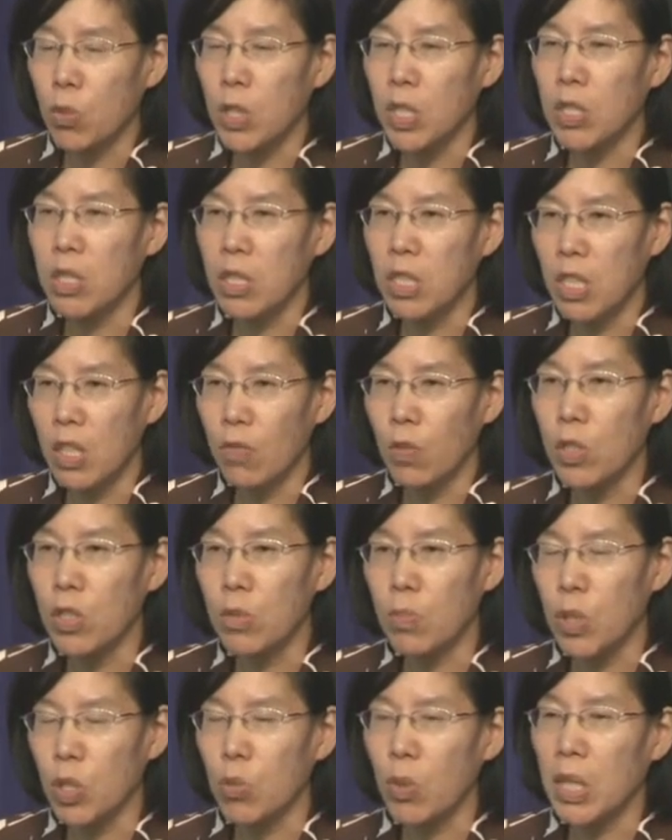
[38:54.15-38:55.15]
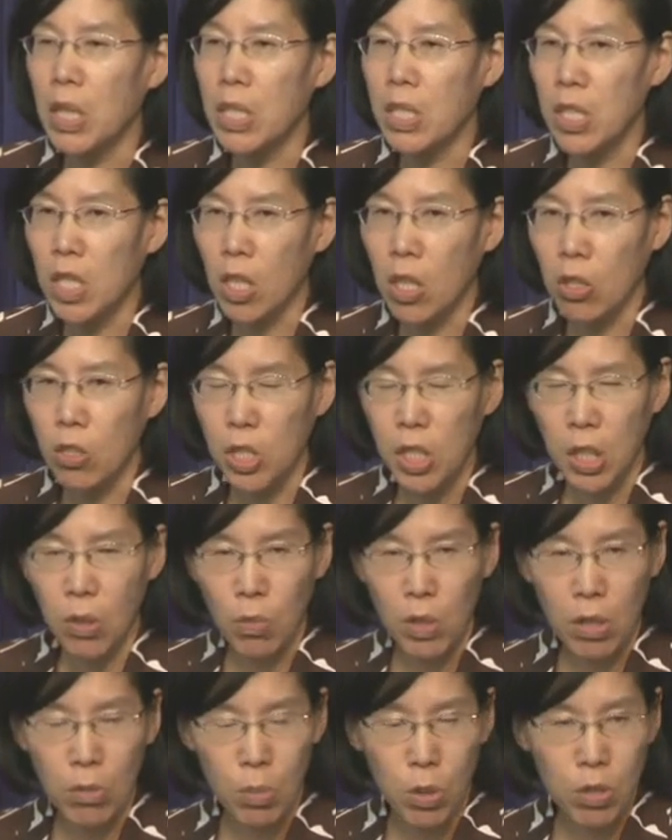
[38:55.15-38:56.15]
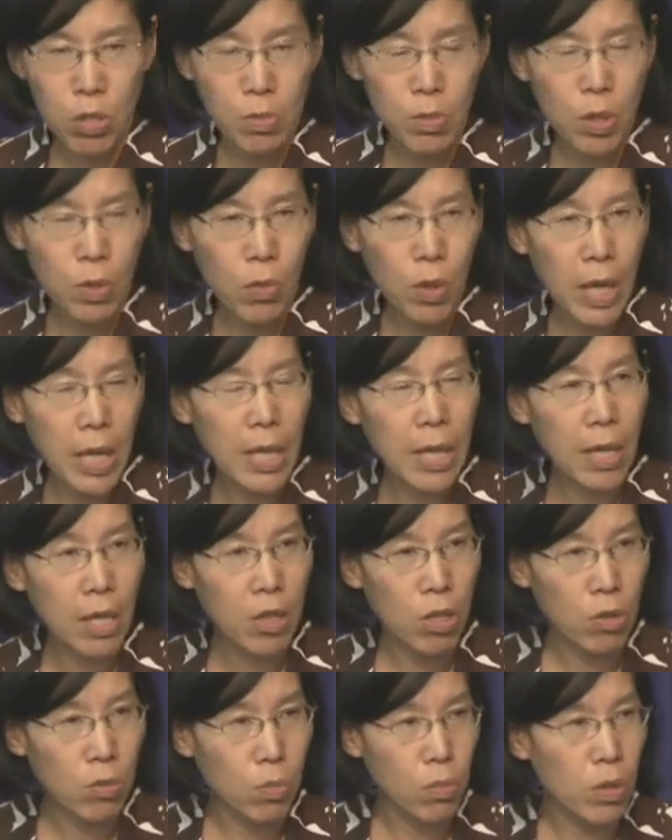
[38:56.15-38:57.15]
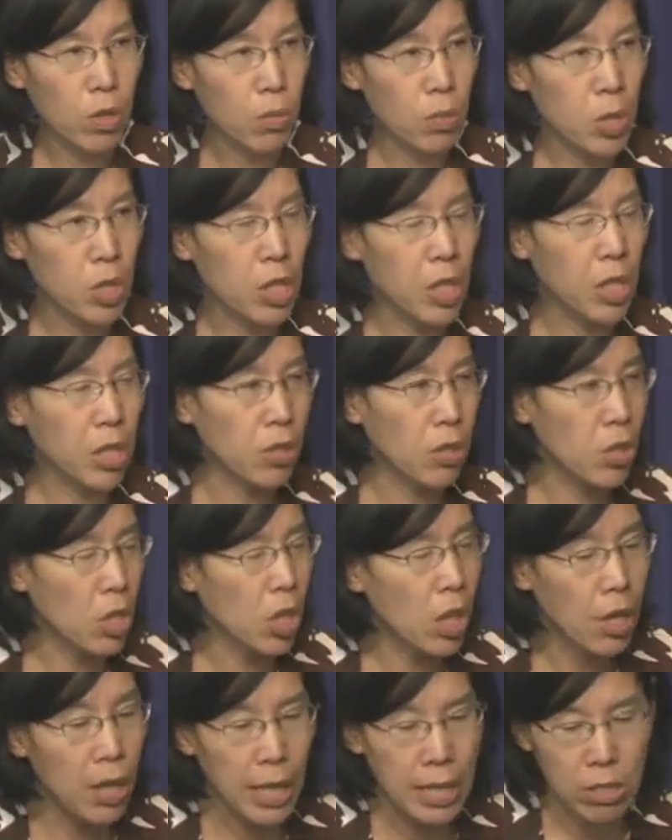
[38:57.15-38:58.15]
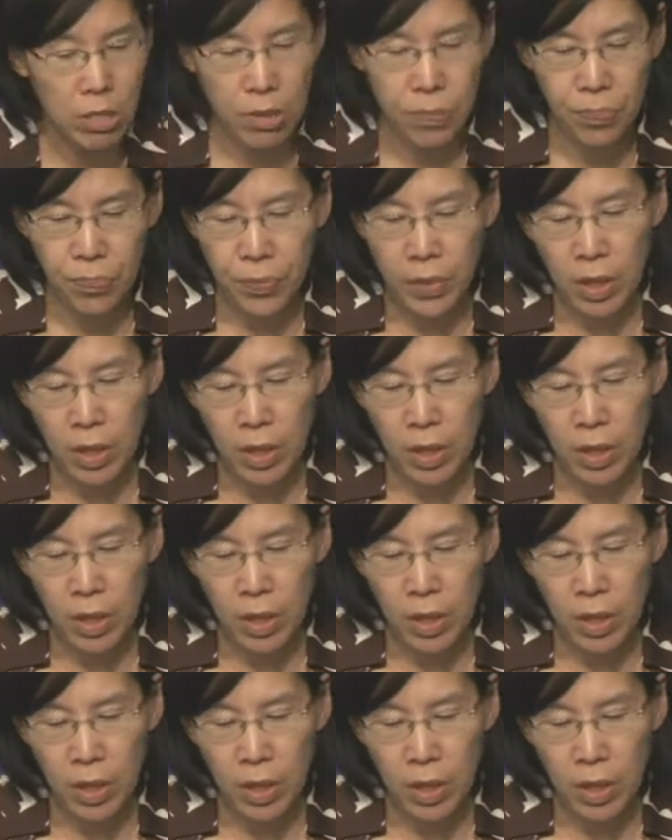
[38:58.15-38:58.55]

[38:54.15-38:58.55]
which is the difference between the DRG reimbursement rate and their particular costs.